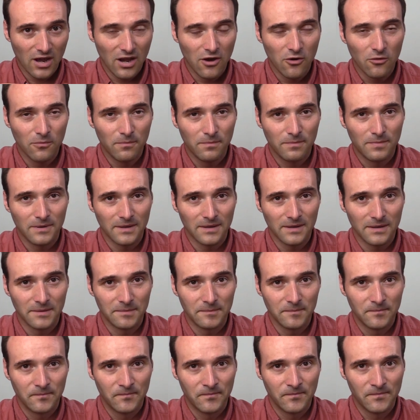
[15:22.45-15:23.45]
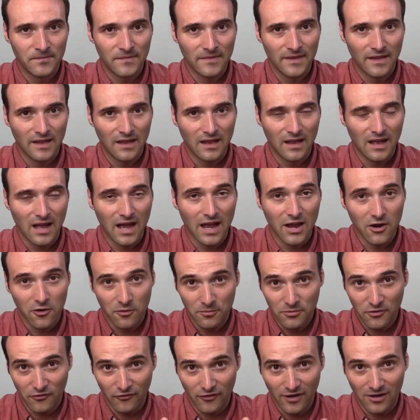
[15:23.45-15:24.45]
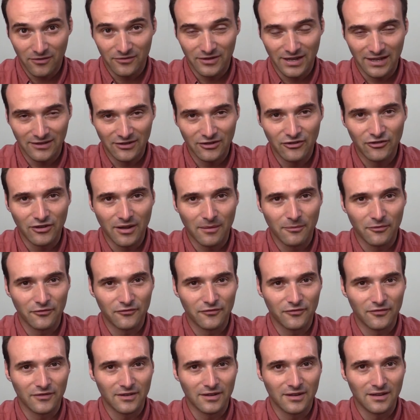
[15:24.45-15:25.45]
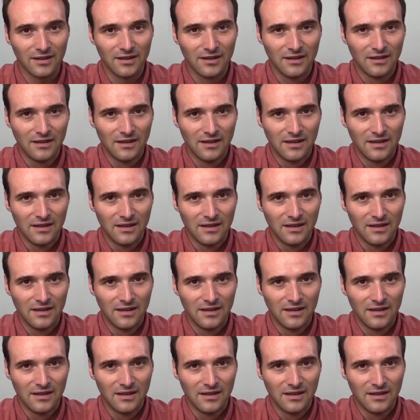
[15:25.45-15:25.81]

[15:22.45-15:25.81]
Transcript: I hope uh, I hope you found at least some of uh,